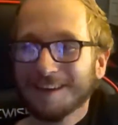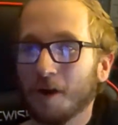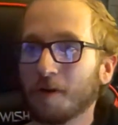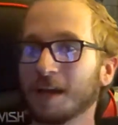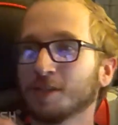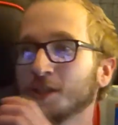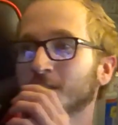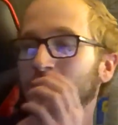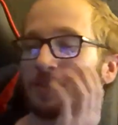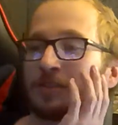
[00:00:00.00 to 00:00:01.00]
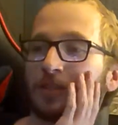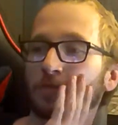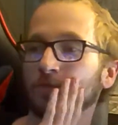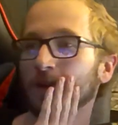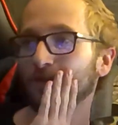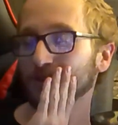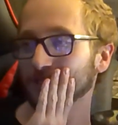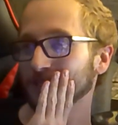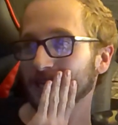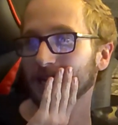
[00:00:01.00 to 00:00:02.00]
Okay, she's
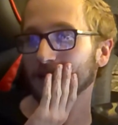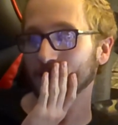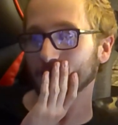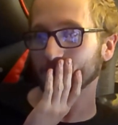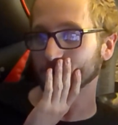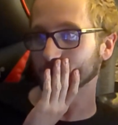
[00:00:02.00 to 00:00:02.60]
referencing a character from